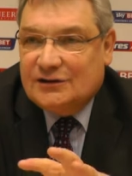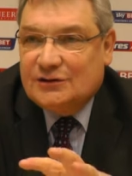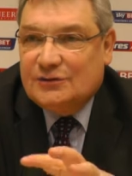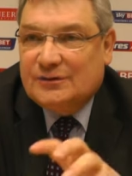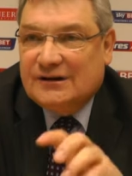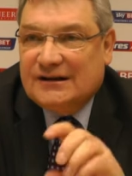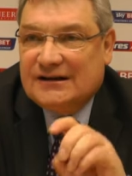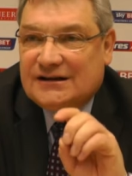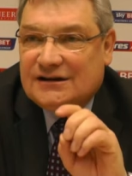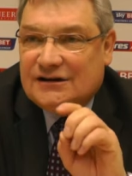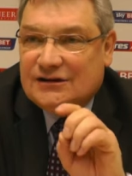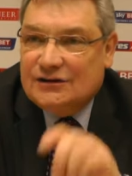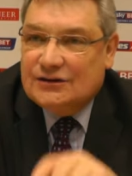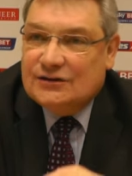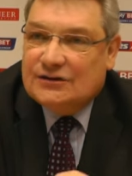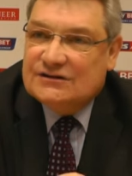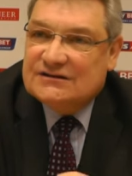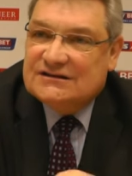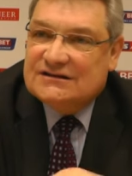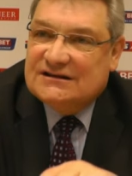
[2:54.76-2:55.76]
who are
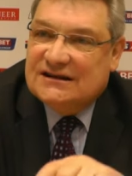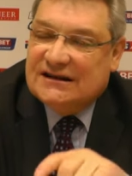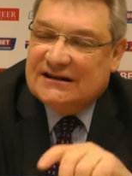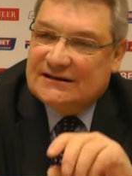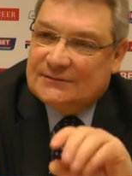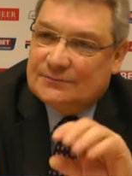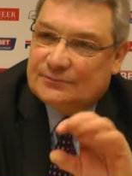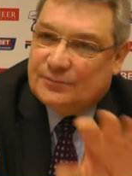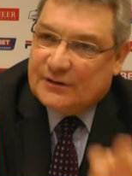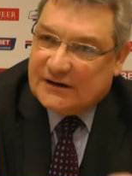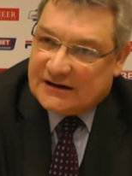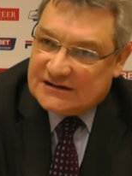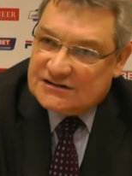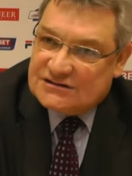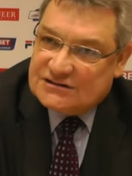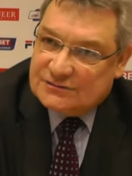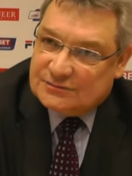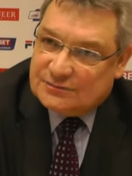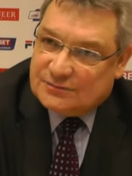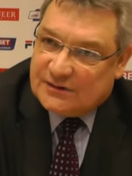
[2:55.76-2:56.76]
not getting
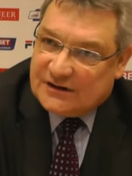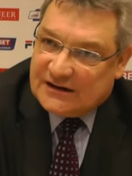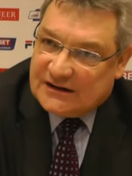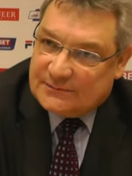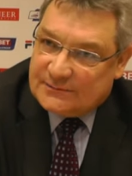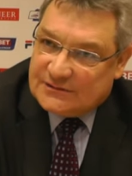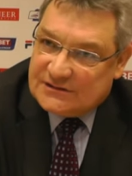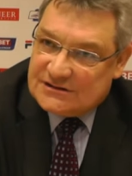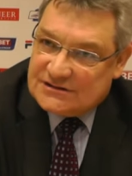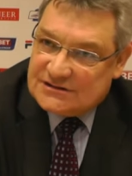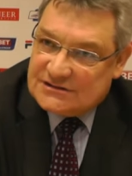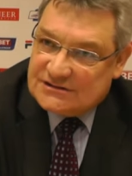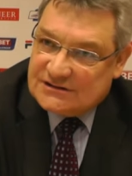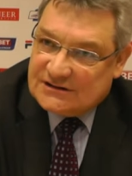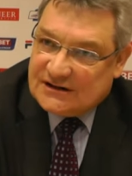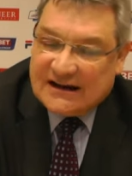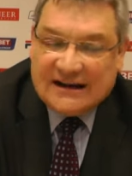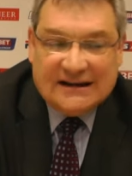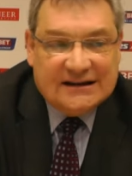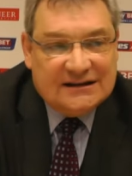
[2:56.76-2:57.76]
parachute payments,
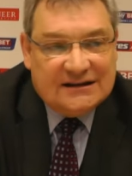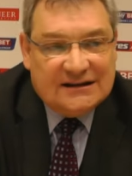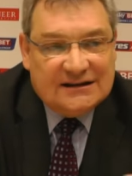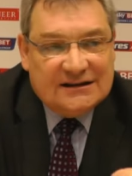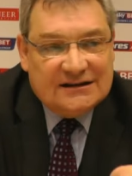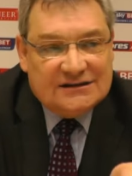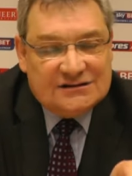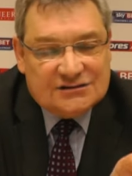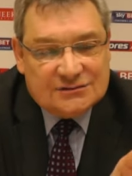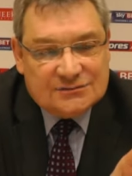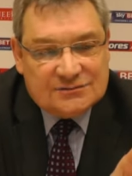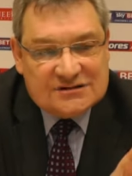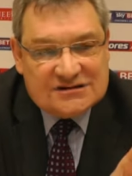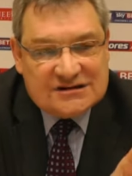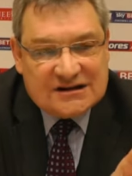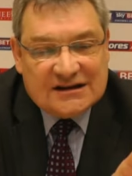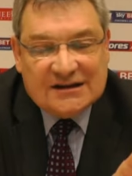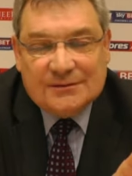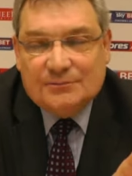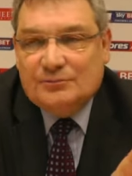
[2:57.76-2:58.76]
i.e., should we
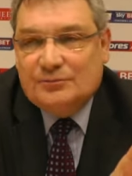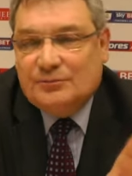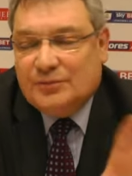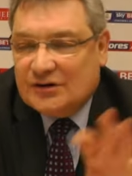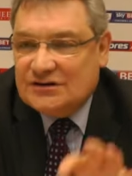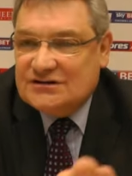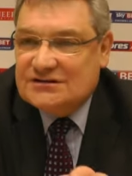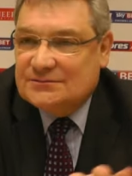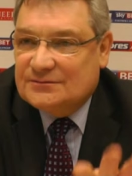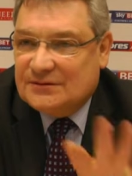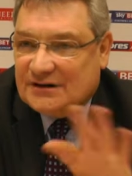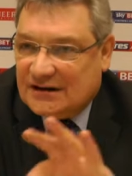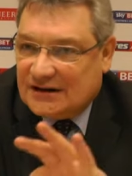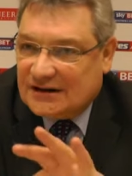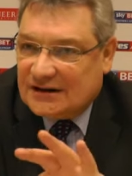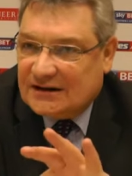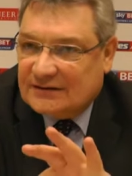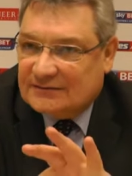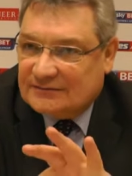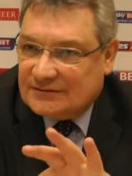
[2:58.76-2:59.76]
say, the bottom
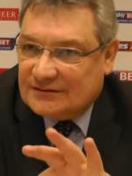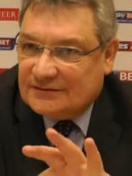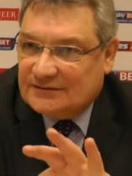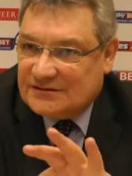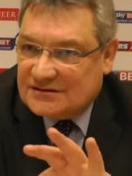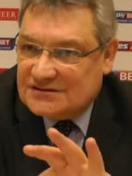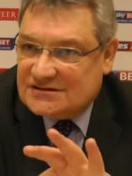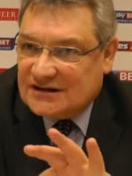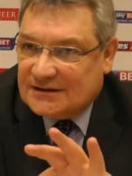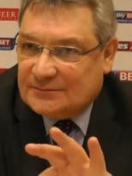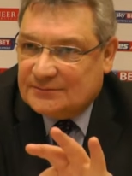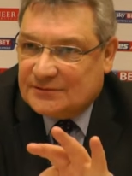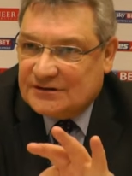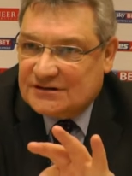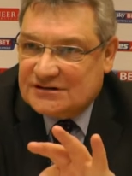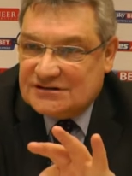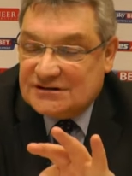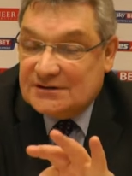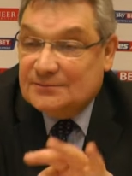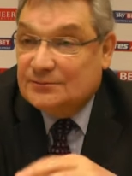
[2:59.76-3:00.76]
half of the
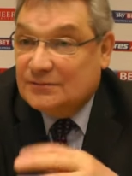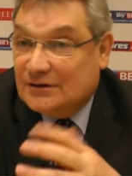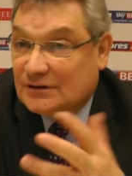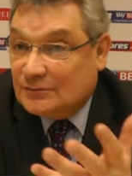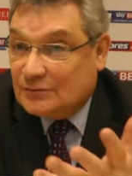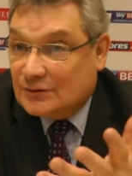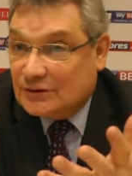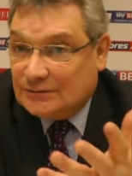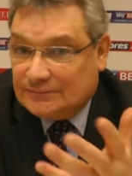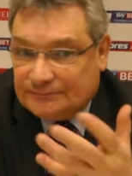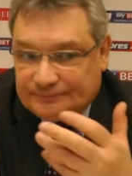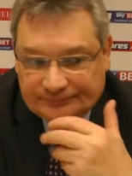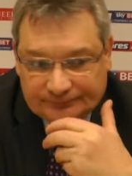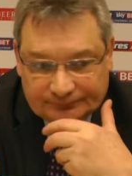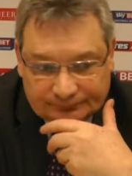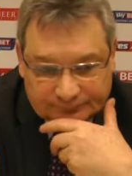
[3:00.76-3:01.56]
Championship, Millwall,